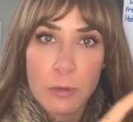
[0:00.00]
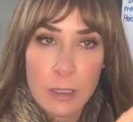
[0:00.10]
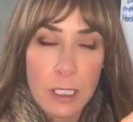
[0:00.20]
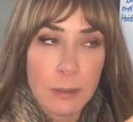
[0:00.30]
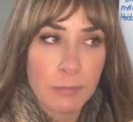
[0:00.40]

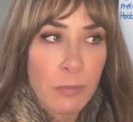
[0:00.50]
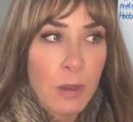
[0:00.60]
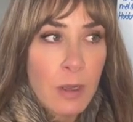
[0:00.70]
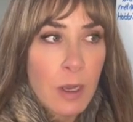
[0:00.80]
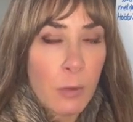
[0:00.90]
man
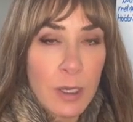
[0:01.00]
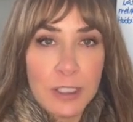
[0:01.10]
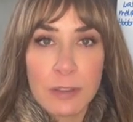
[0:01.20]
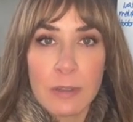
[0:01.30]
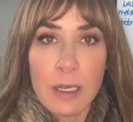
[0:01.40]

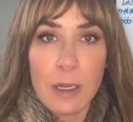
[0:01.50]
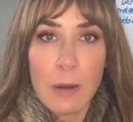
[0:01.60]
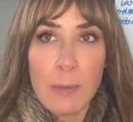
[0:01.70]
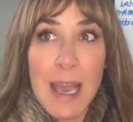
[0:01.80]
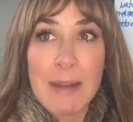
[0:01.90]

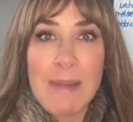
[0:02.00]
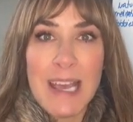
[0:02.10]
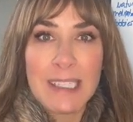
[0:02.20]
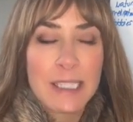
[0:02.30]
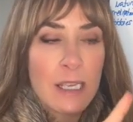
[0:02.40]

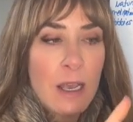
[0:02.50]
meds,